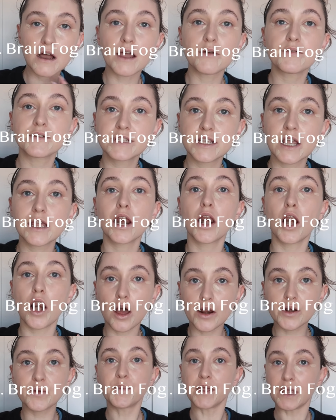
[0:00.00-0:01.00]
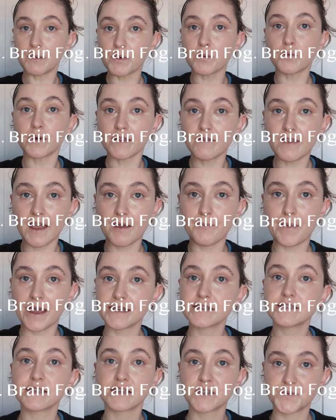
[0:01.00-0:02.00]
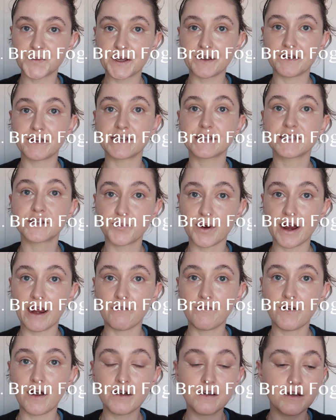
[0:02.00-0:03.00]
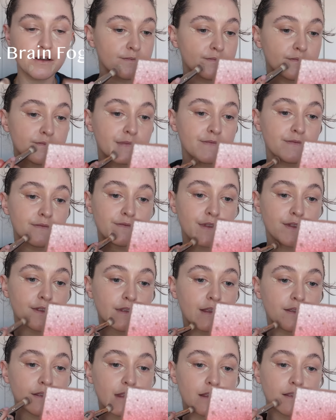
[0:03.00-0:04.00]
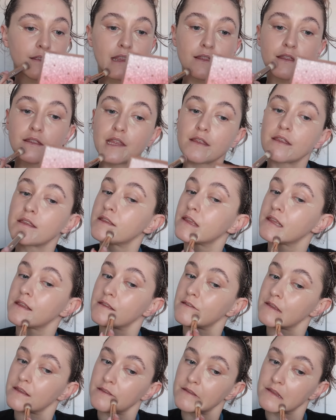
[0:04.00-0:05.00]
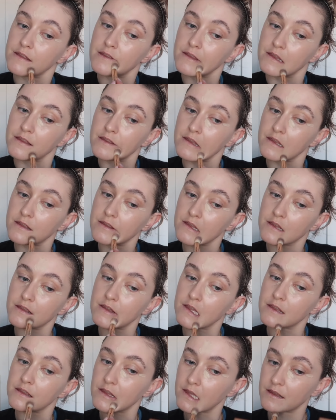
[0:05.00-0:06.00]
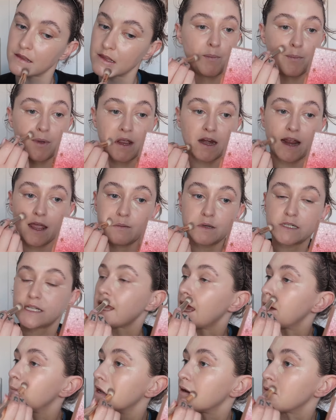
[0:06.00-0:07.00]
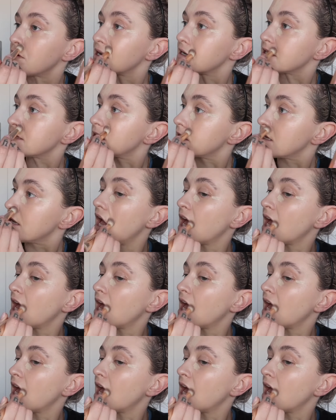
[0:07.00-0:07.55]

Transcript: I would say a lot of people with M S experience brain fog. So like for me, it would be not being able to get my words.